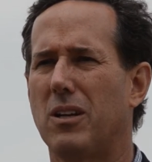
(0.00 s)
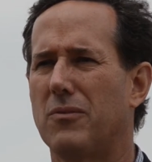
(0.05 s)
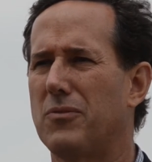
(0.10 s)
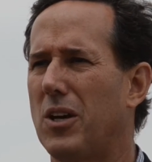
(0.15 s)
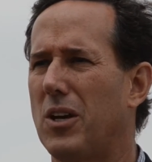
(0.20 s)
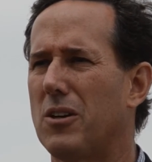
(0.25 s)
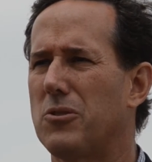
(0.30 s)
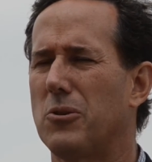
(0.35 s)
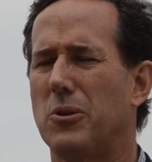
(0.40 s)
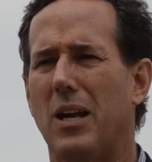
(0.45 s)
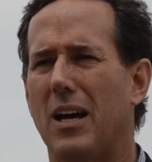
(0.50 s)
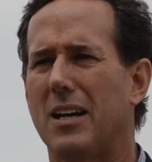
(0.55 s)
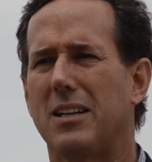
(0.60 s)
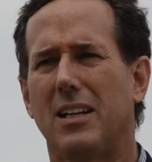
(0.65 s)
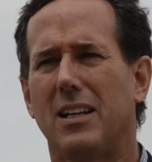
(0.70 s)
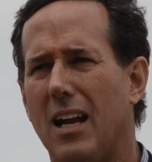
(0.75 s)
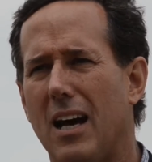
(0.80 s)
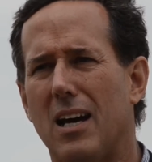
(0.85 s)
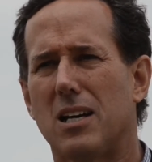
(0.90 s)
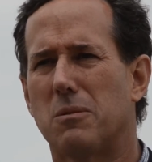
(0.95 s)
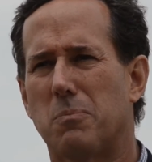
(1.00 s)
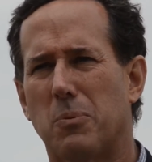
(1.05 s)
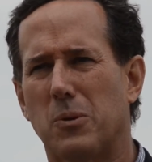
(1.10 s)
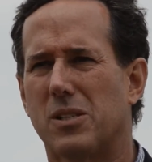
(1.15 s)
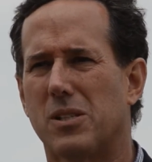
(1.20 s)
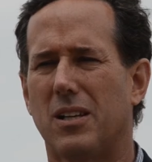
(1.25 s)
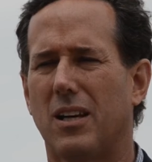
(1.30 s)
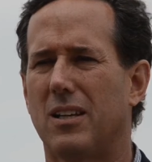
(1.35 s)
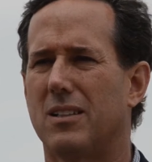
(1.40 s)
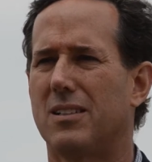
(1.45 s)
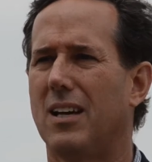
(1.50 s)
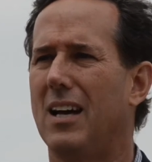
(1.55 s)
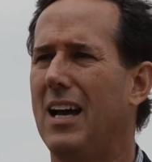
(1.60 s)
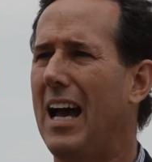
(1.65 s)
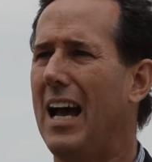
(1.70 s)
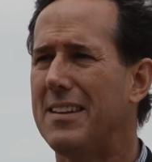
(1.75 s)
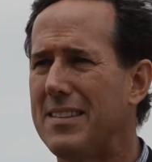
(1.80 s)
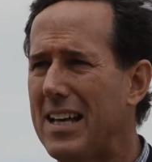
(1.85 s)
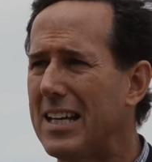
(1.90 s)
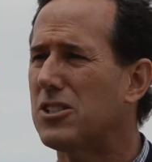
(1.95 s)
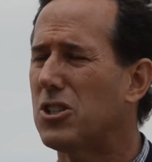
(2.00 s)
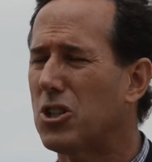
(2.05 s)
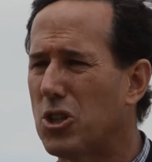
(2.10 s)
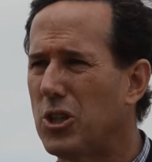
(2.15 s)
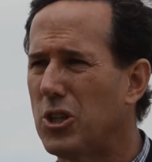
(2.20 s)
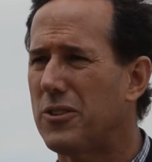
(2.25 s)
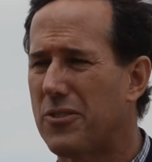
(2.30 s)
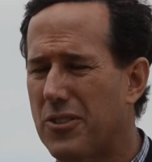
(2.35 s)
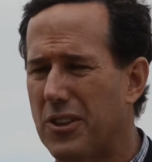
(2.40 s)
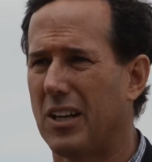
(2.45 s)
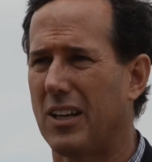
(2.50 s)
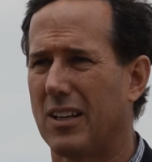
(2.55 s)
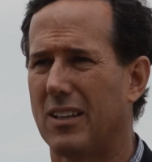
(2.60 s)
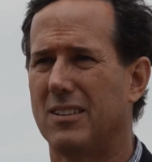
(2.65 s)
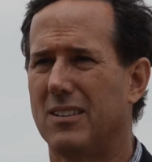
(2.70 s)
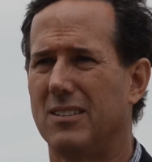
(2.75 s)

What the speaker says: of the other 99%, and that's a good thing.